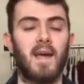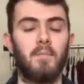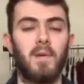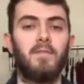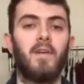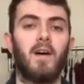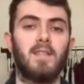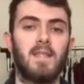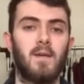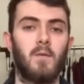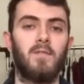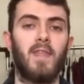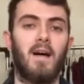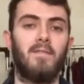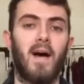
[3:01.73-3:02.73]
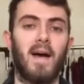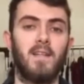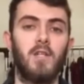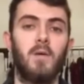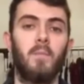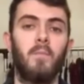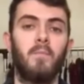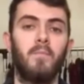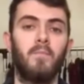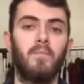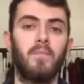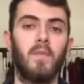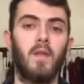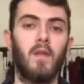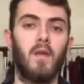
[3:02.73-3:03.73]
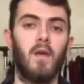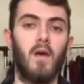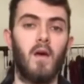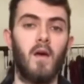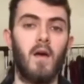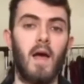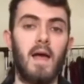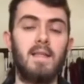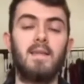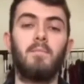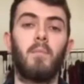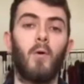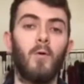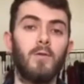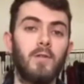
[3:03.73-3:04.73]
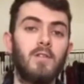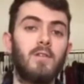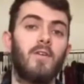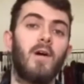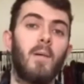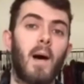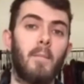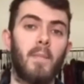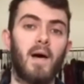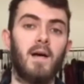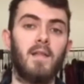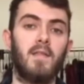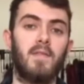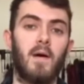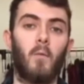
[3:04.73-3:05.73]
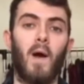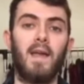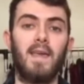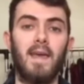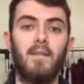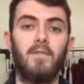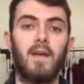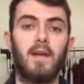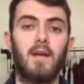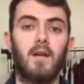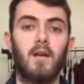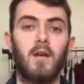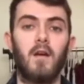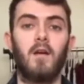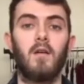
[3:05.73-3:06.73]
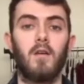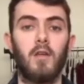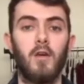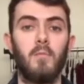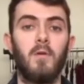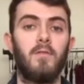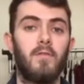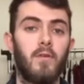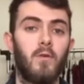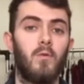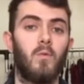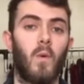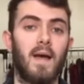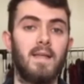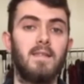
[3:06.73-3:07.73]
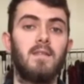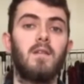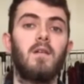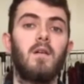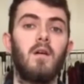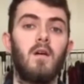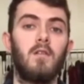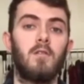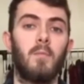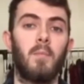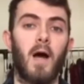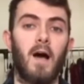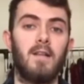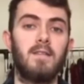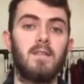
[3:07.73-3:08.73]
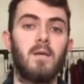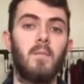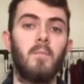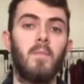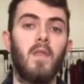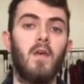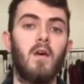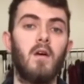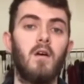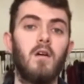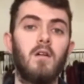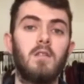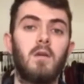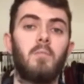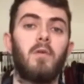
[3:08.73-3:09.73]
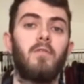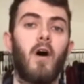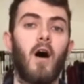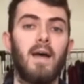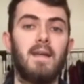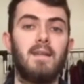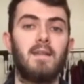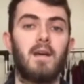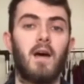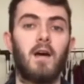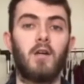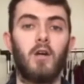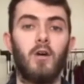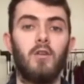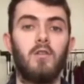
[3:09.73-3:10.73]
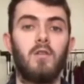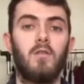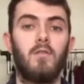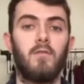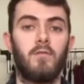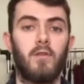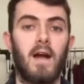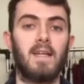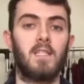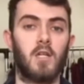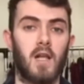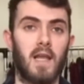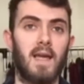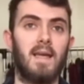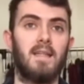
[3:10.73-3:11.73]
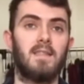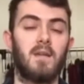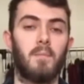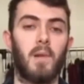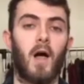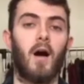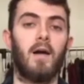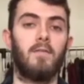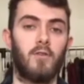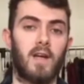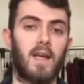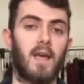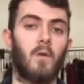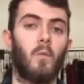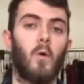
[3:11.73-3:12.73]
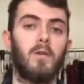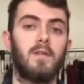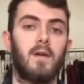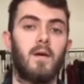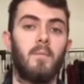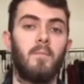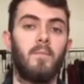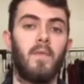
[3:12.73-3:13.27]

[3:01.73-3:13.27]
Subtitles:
can be fussy with their veg. It's important to remember that when giving human food waste to birds, to provide a good, fresh, clean supply of drinking water,